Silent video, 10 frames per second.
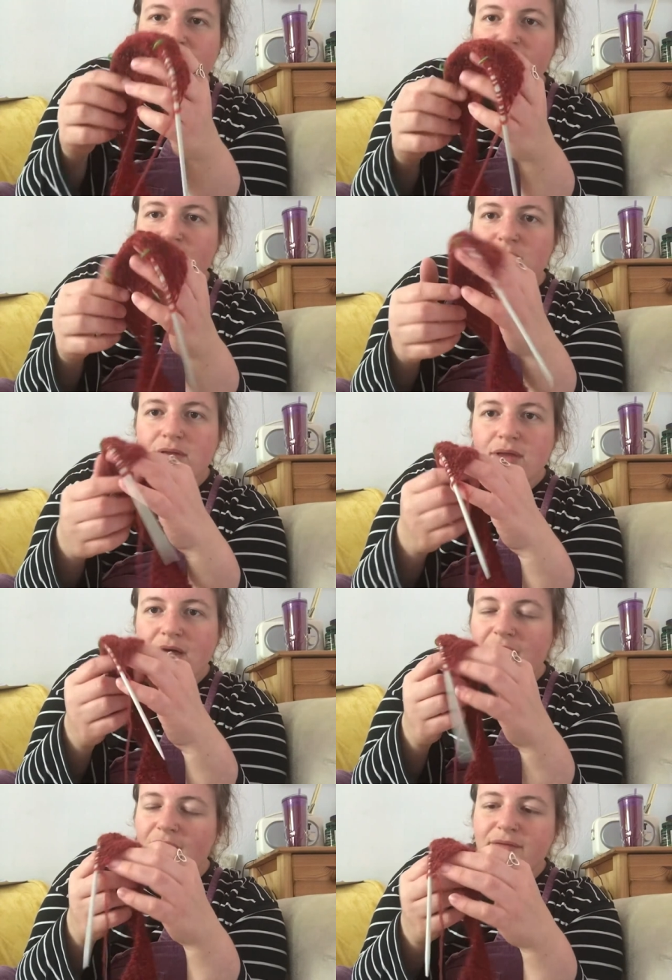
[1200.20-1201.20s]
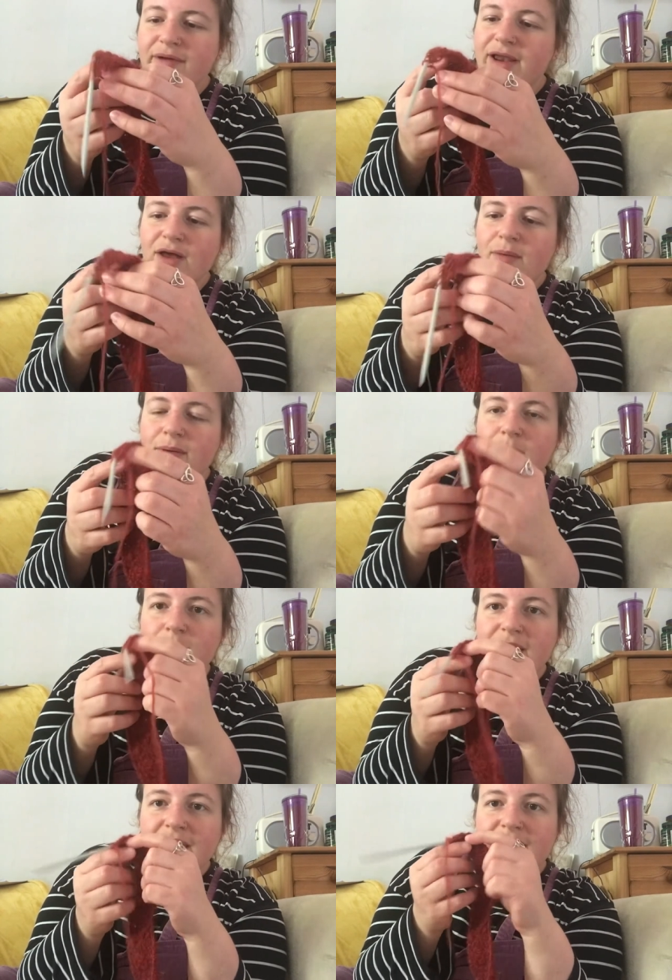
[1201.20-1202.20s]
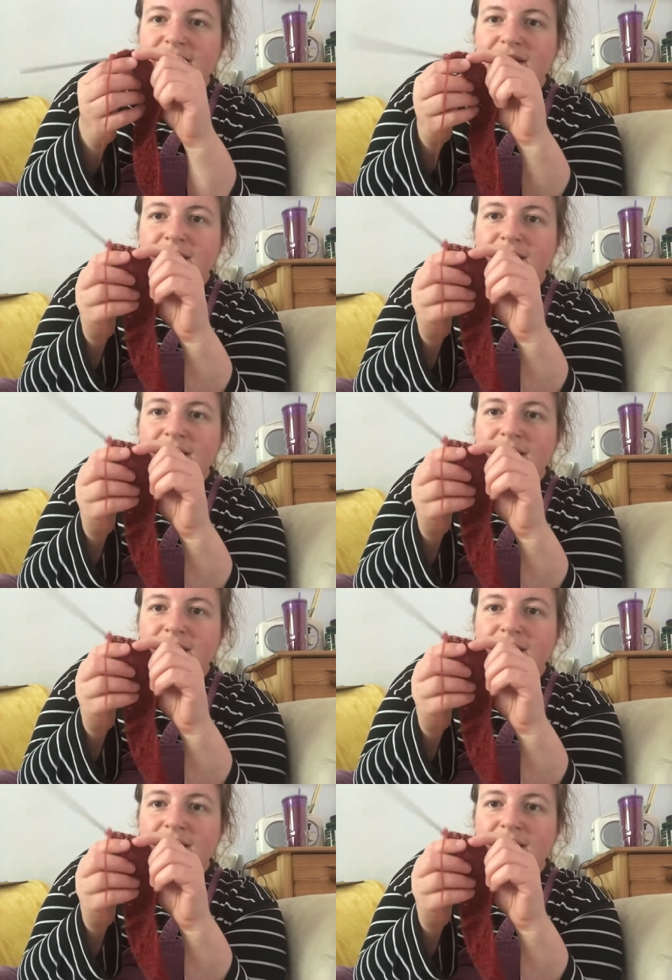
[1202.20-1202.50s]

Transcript: So I've got, I can't, really can't remember what it is